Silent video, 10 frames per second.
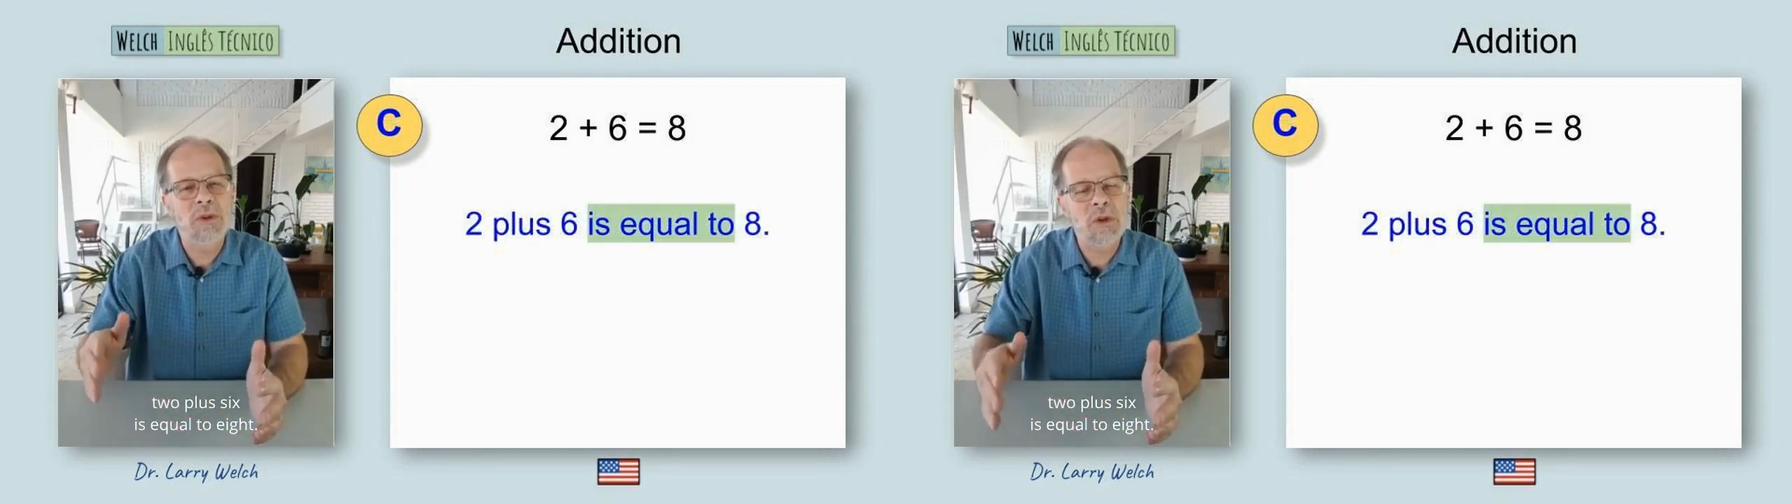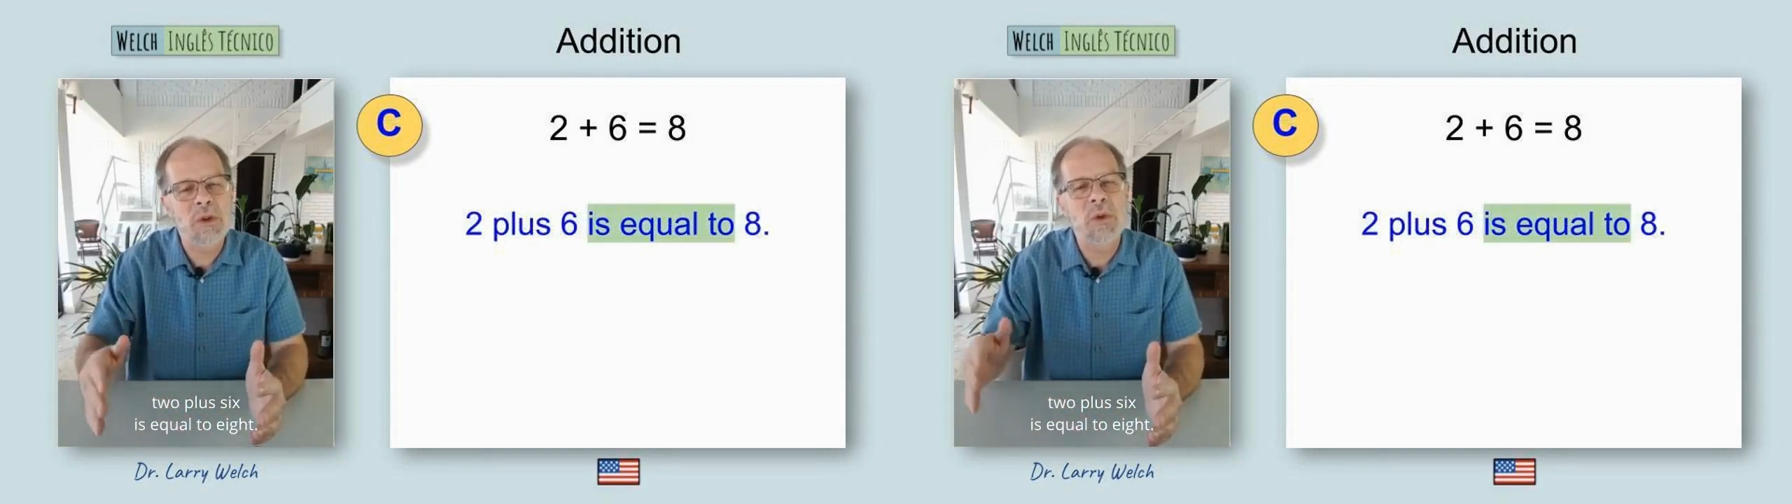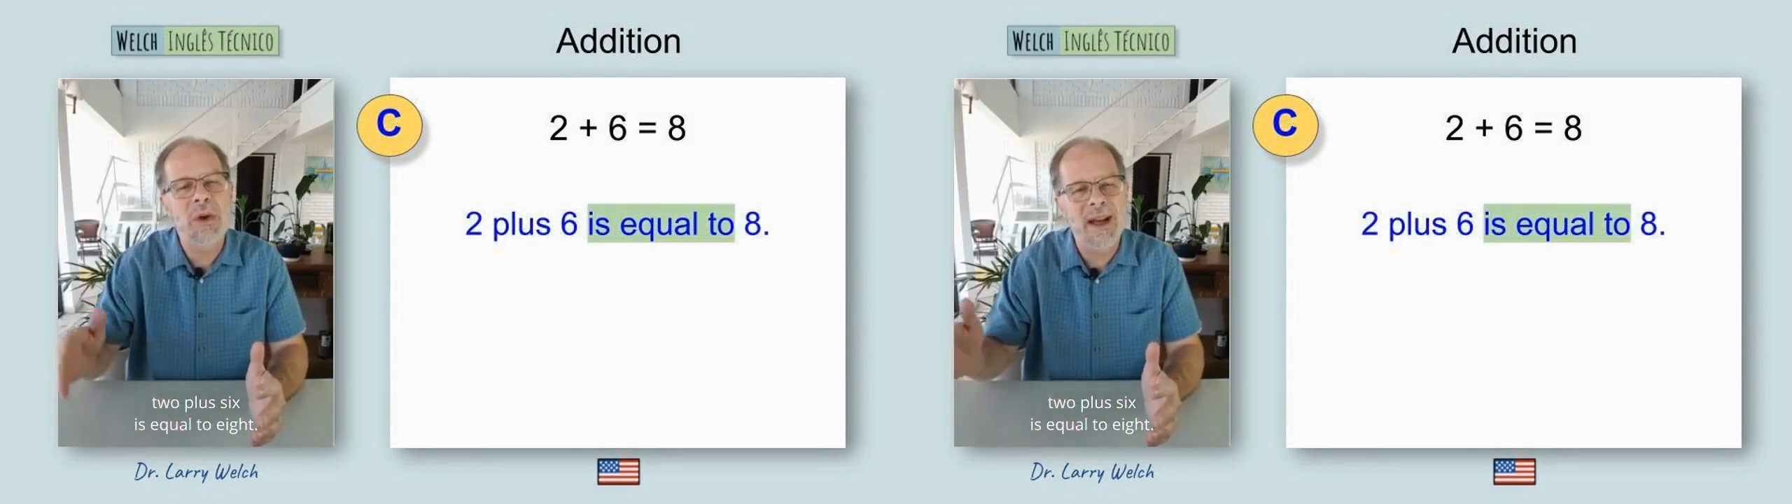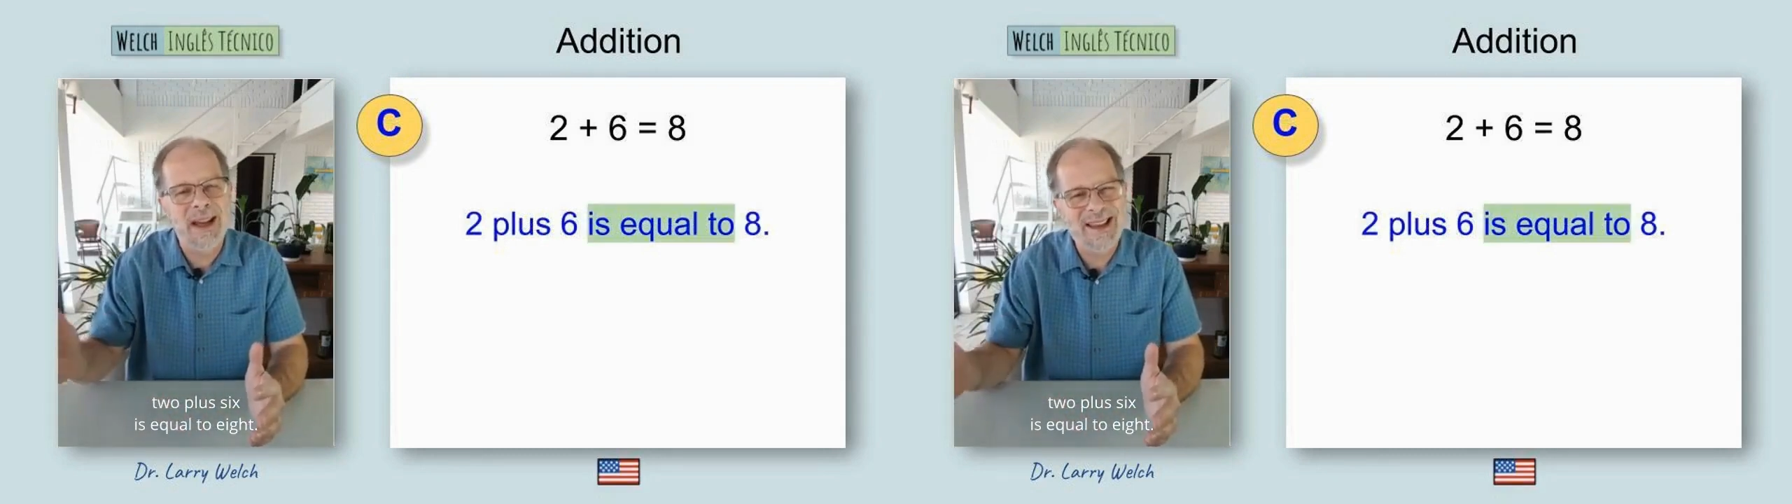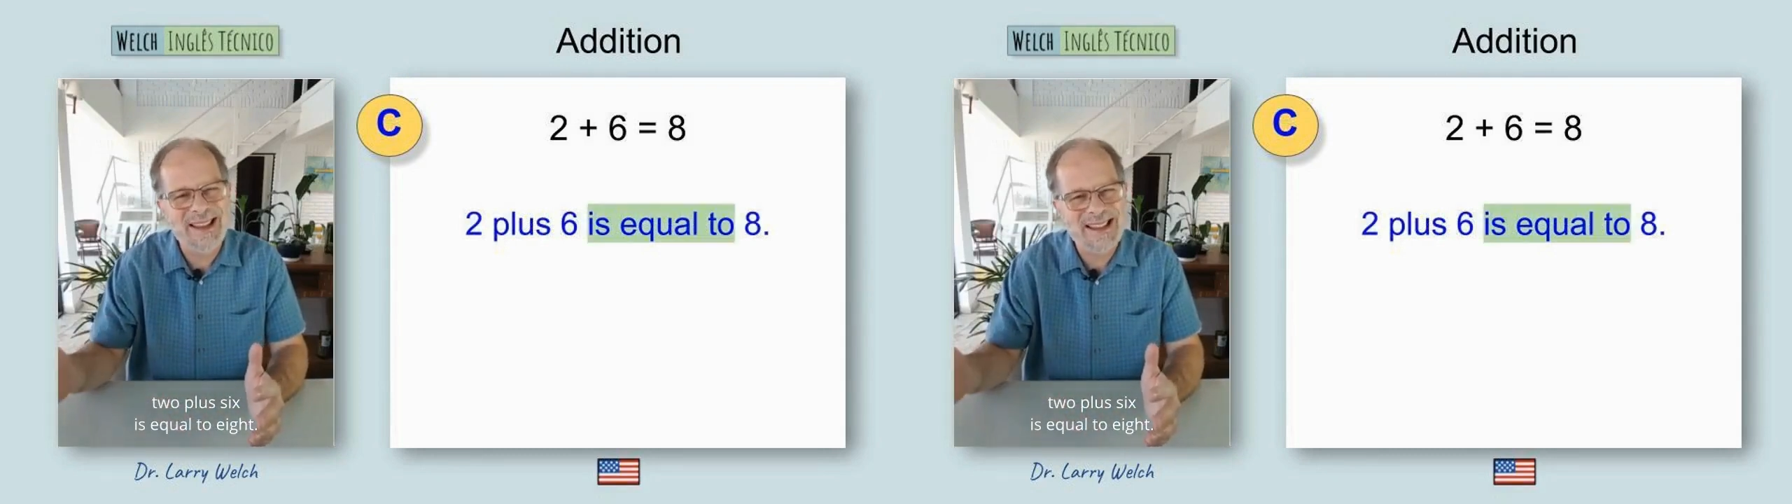to
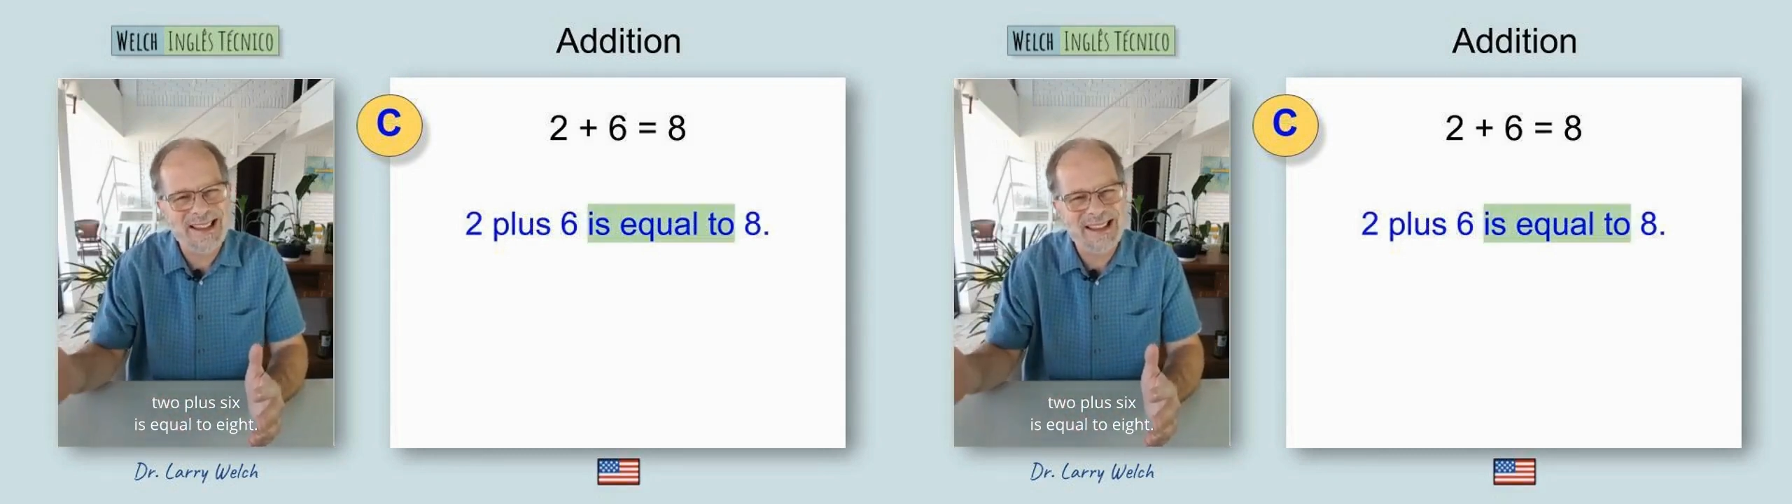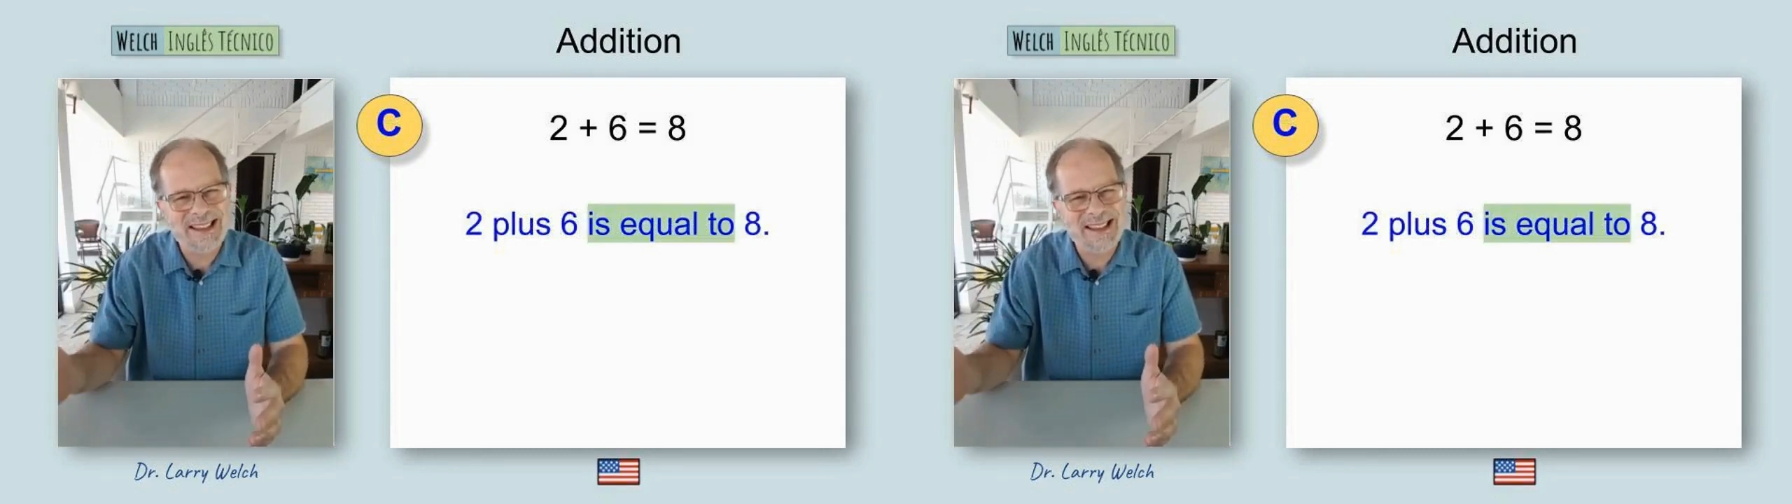8.